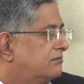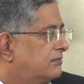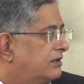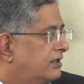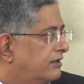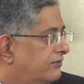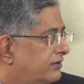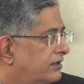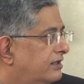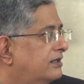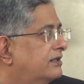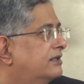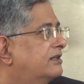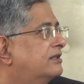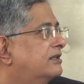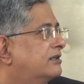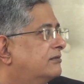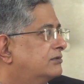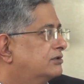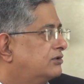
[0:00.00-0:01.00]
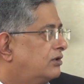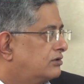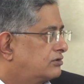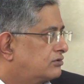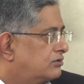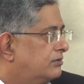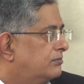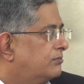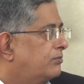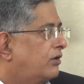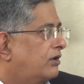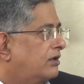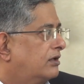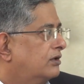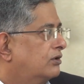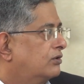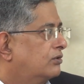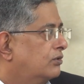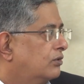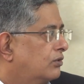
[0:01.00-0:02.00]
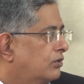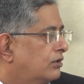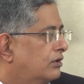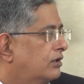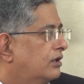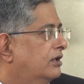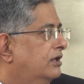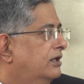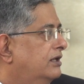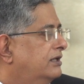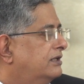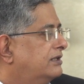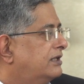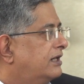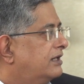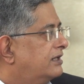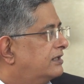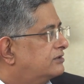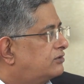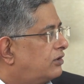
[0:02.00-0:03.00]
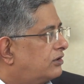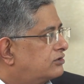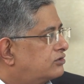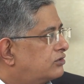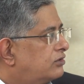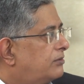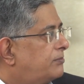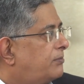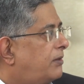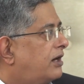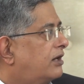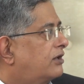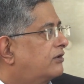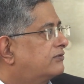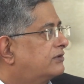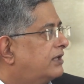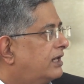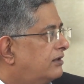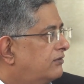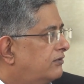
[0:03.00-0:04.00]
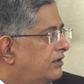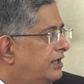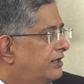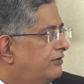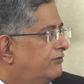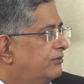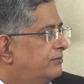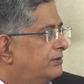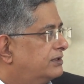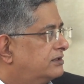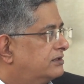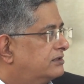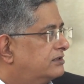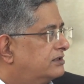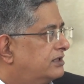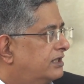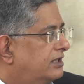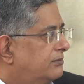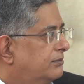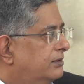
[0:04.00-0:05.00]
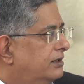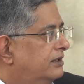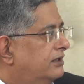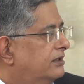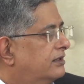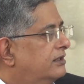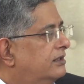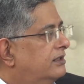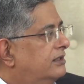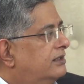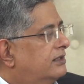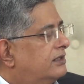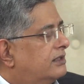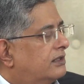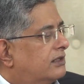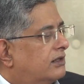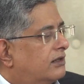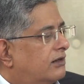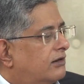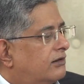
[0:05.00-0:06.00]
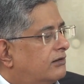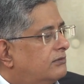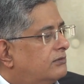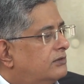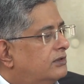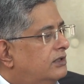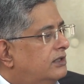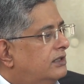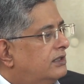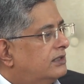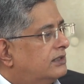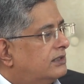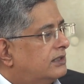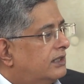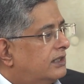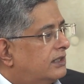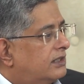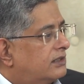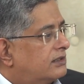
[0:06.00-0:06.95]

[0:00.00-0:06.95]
dividend income is also important to note, that it is also a part of the annual information statement. There